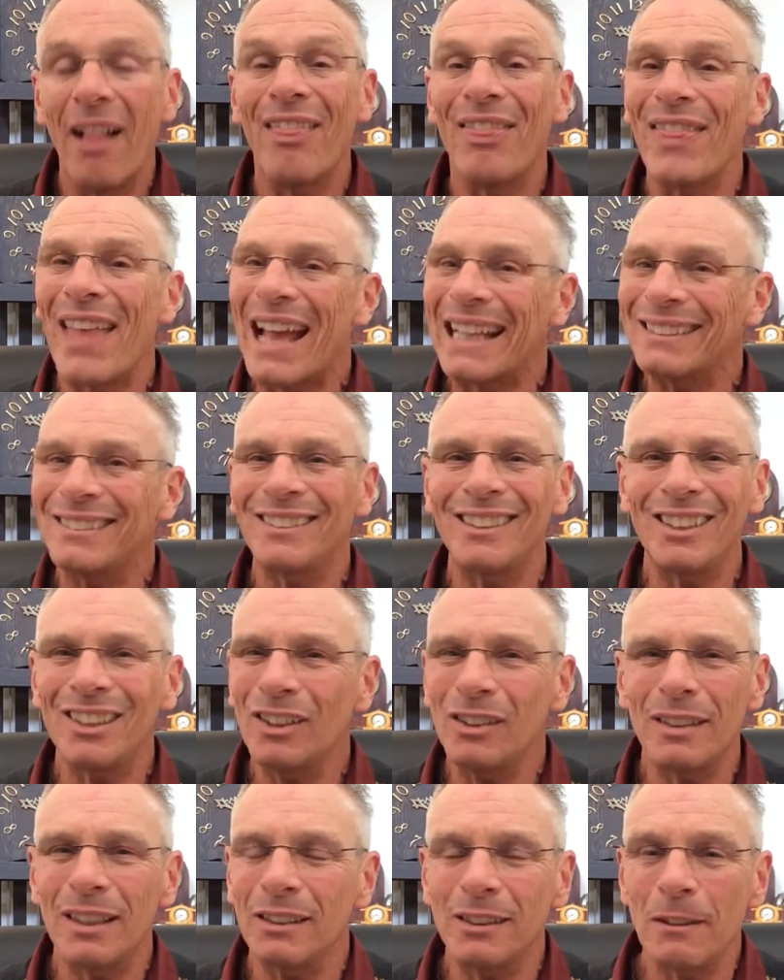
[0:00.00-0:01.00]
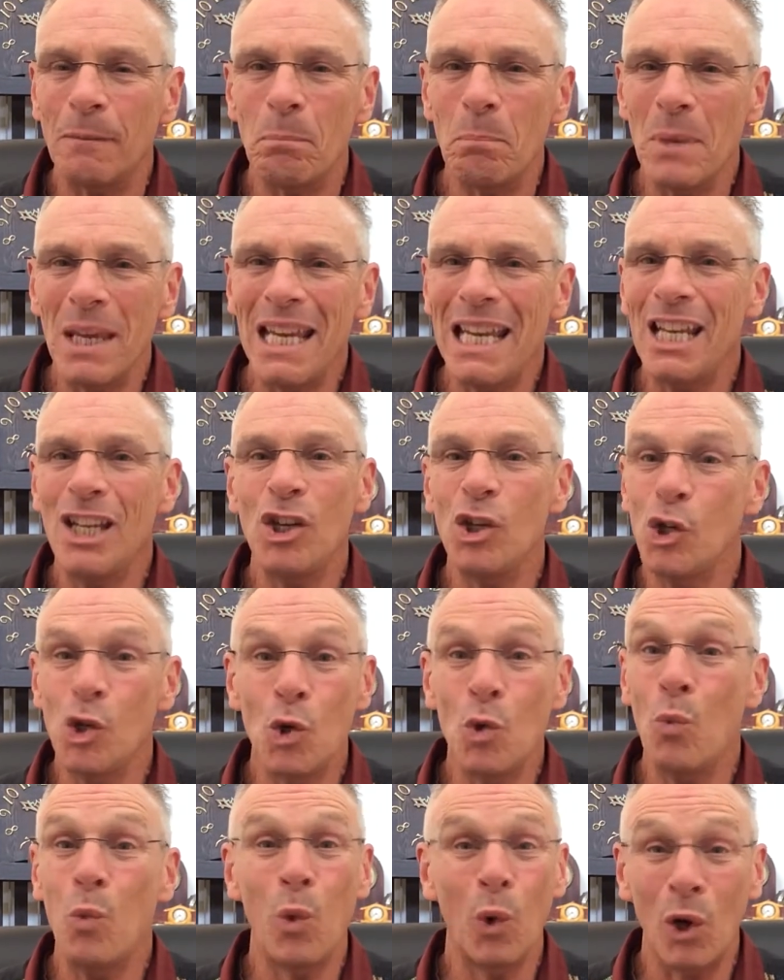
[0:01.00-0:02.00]
that still doesn't mean you
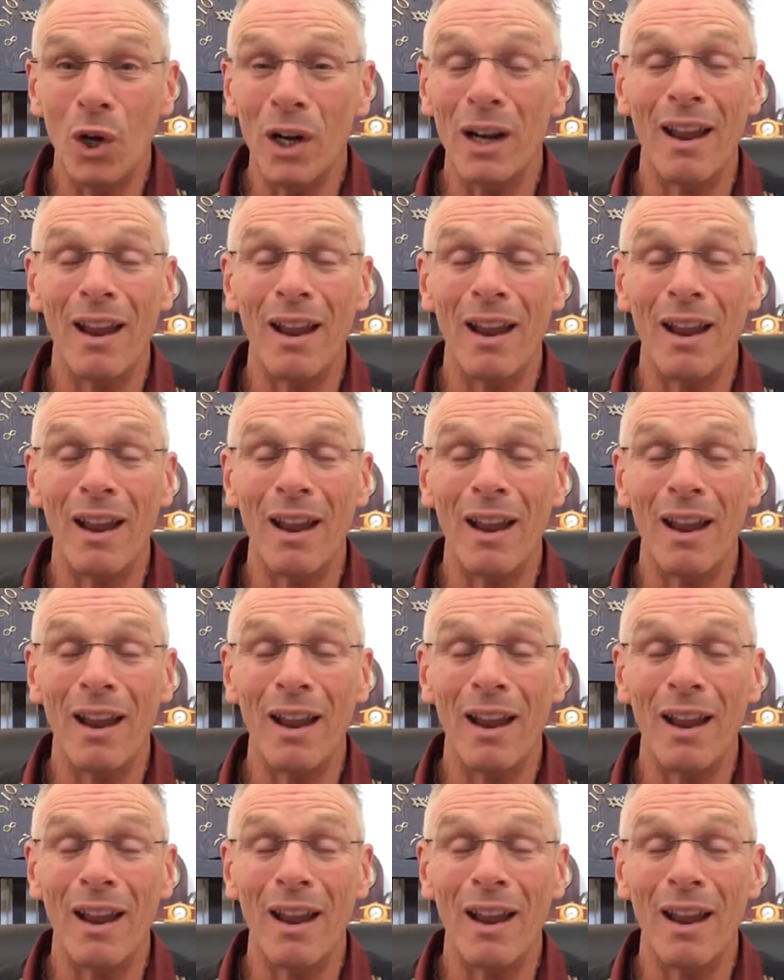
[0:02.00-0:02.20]
weren't